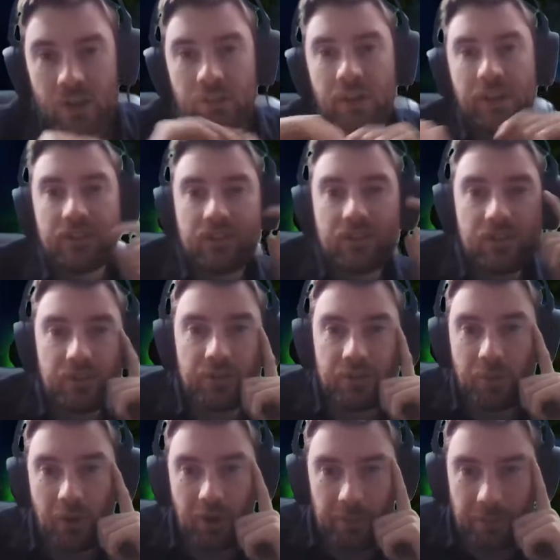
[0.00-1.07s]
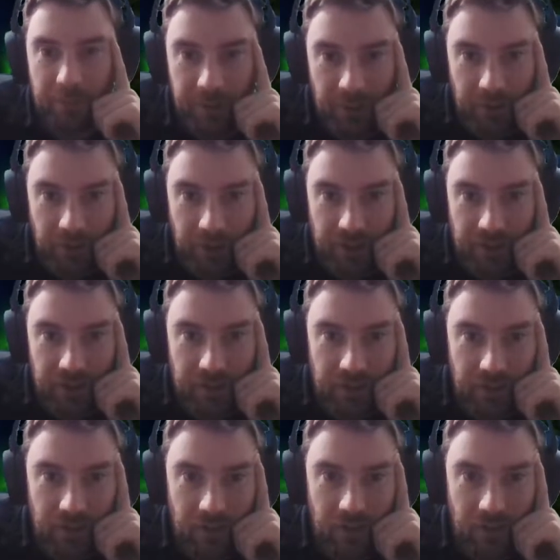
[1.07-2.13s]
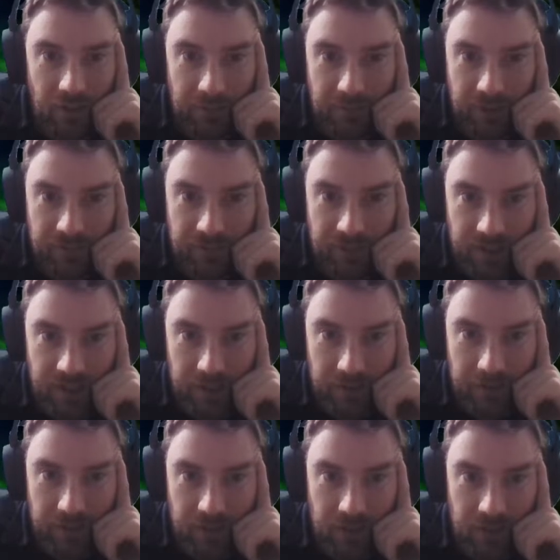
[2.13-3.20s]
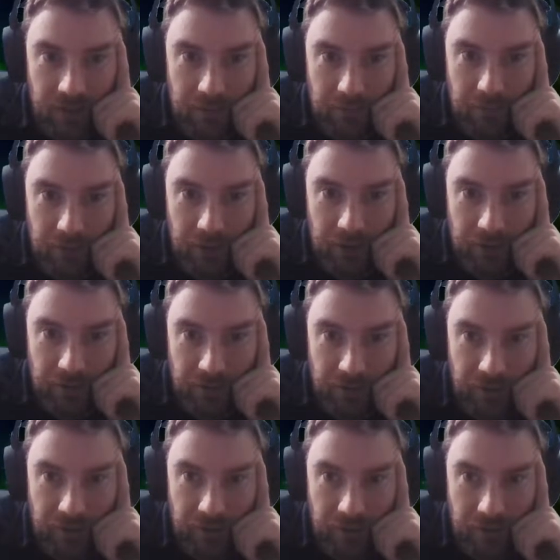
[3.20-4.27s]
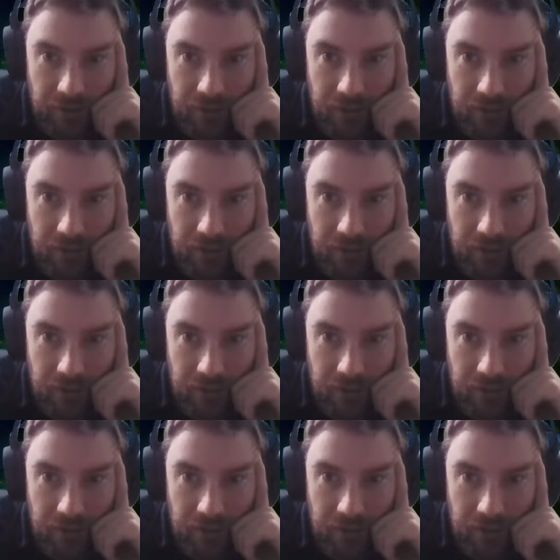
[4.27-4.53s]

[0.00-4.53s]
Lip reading: Against Zoo, Swipe would be quite good. I'm definitely keeping the Wild Growth.